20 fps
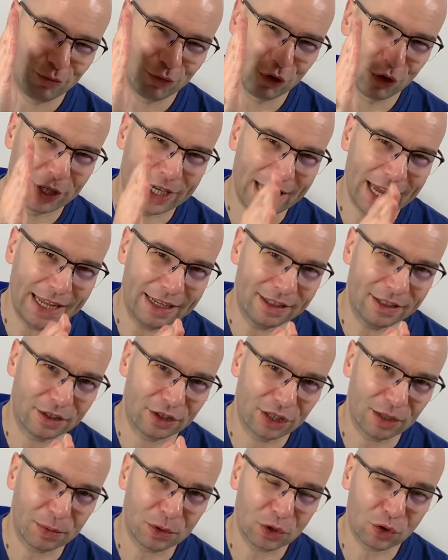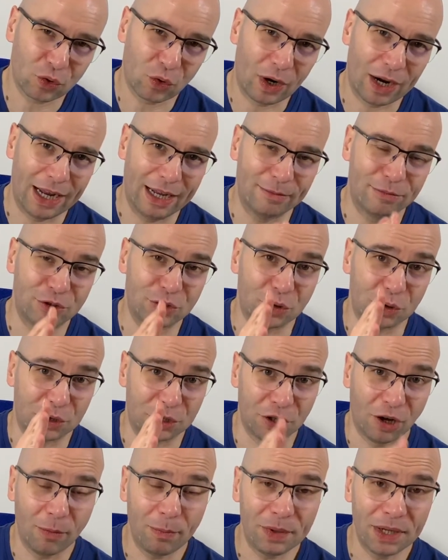you can subscribe to a
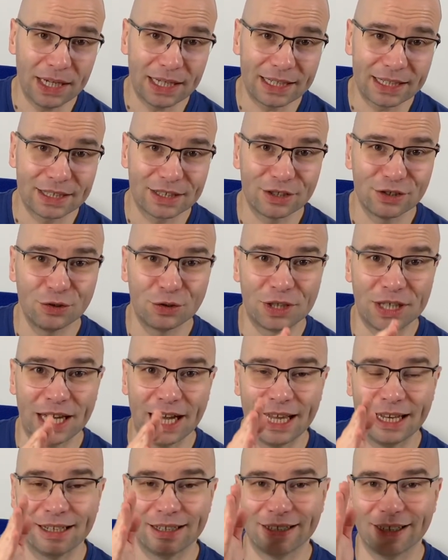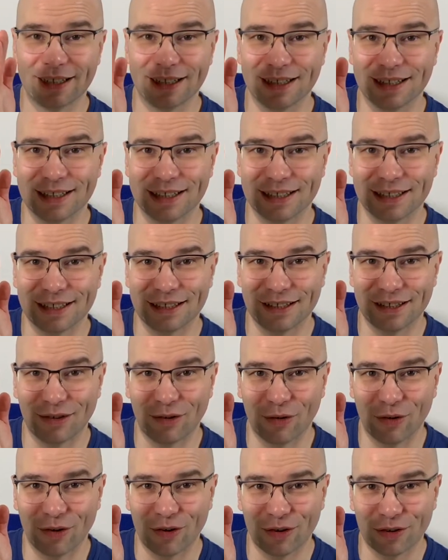topic, you can
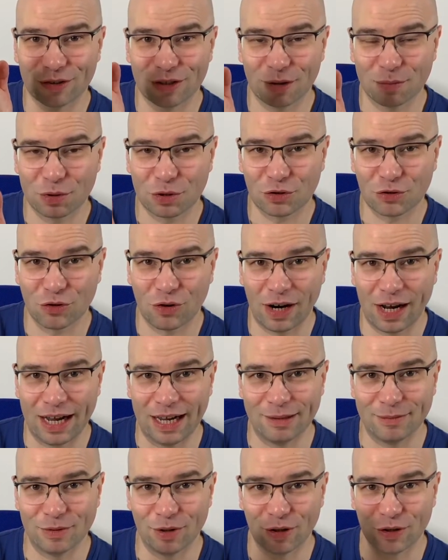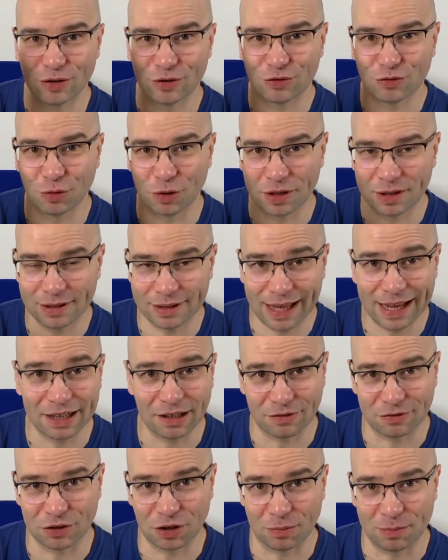subscribe to a set
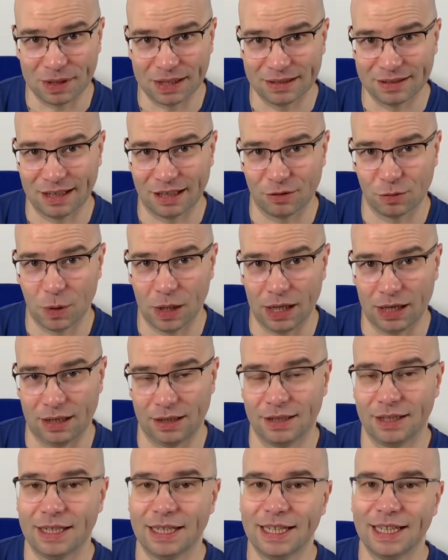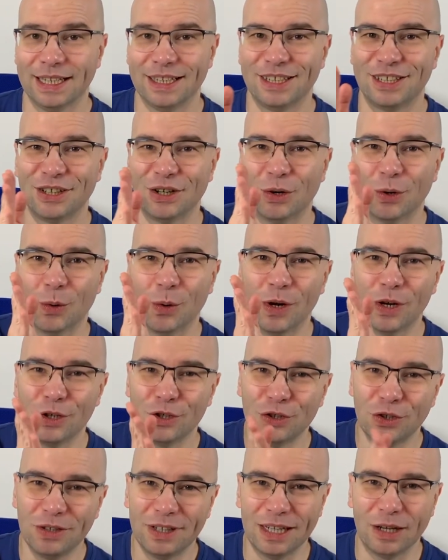of topics as well. So
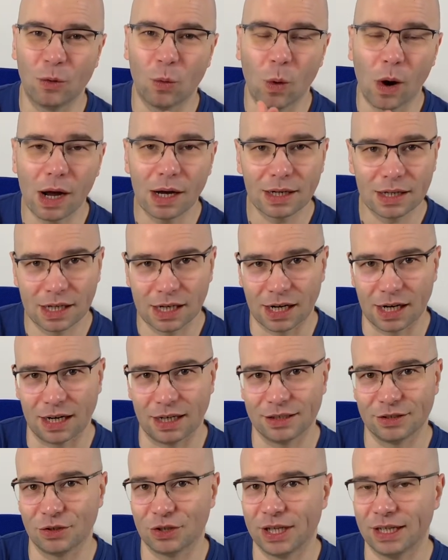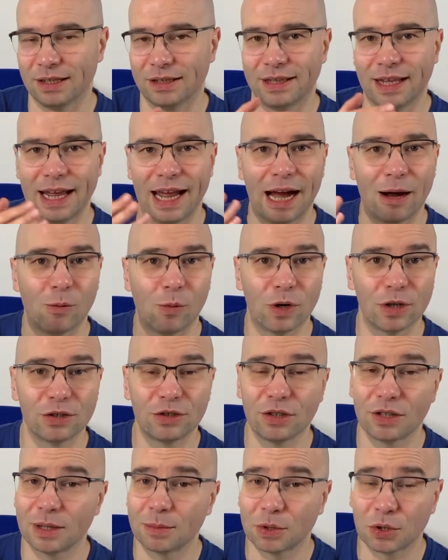using wildcard, you can say, I want
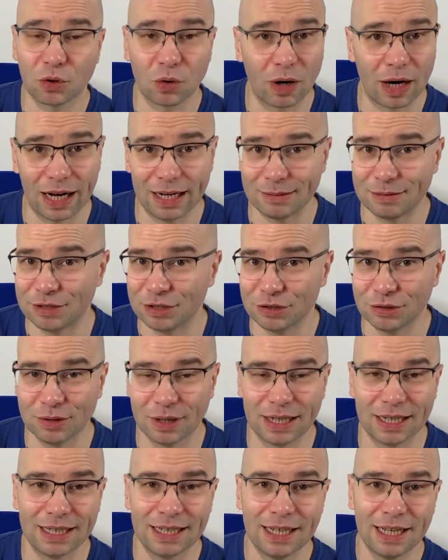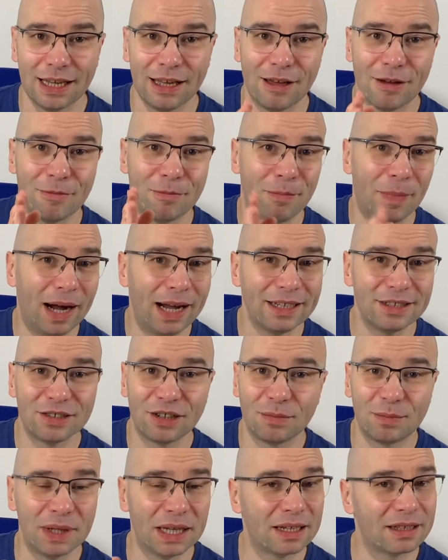to subscribe to my
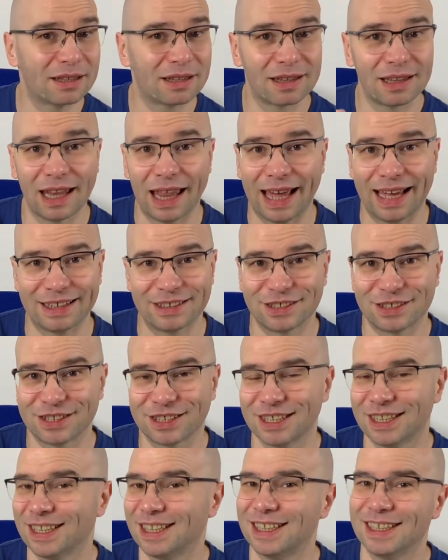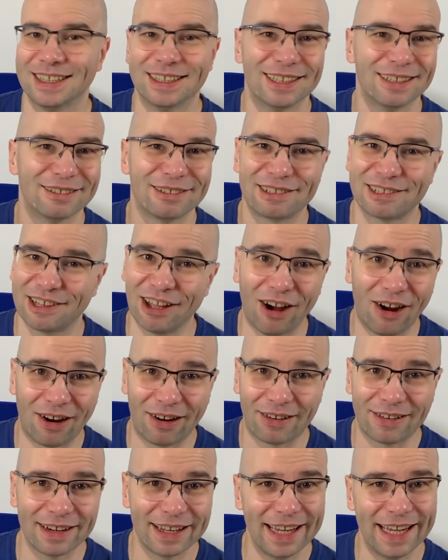topic /
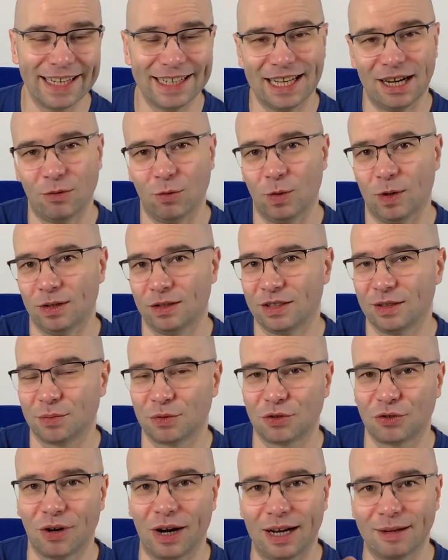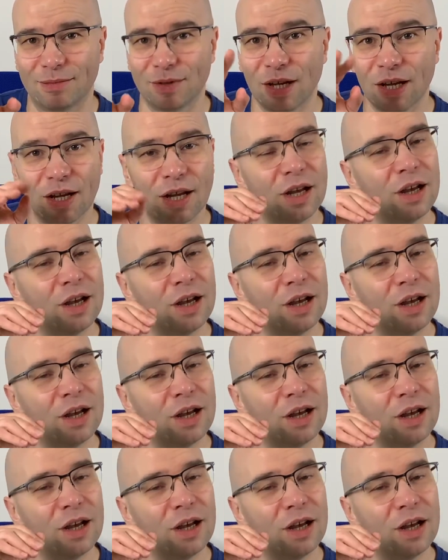star, and I will subscribe